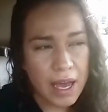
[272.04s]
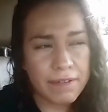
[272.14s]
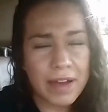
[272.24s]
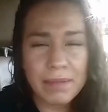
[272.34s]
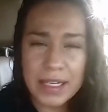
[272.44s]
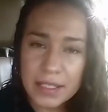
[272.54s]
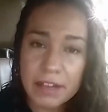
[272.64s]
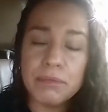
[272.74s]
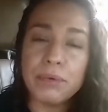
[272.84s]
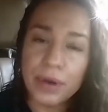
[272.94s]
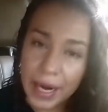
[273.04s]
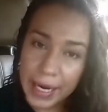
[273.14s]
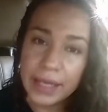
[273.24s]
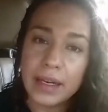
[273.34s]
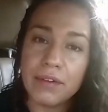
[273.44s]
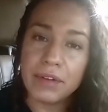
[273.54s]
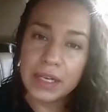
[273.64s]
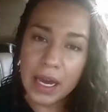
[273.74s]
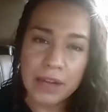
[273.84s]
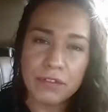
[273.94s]
I find myself praying every
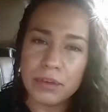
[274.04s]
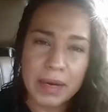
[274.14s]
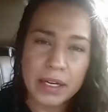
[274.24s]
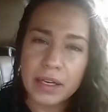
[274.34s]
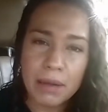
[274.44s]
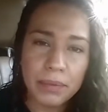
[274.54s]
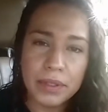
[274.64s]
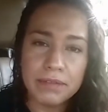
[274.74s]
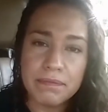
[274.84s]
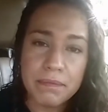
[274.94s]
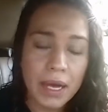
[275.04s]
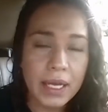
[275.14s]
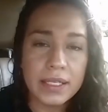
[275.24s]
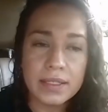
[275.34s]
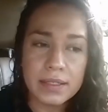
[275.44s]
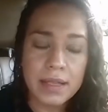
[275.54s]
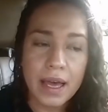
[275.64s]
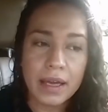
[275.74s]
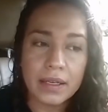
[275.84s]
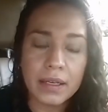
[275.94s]
night for about a couple of months
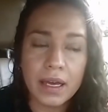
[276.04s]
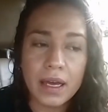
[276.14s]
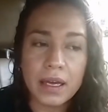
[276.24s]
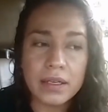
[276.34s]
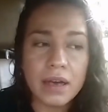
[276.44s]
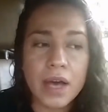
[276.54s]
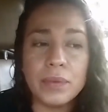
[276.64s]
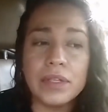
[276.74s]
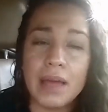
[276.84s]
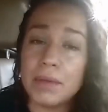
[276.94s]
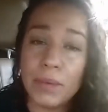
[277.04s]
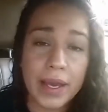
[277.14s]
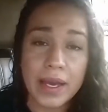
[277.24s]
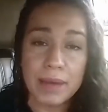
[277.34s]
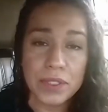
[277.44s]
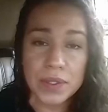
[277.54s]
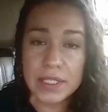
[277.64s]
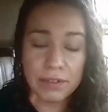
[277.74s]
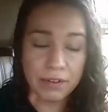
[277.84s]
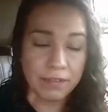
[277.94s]
that God will let me wake up to a
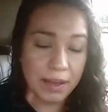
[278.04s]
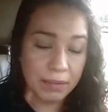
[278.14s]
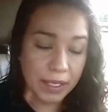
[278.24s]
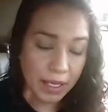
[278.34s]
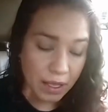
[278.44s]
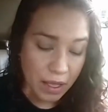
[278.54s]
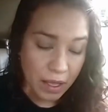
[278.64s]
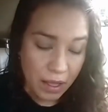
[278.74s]
different family.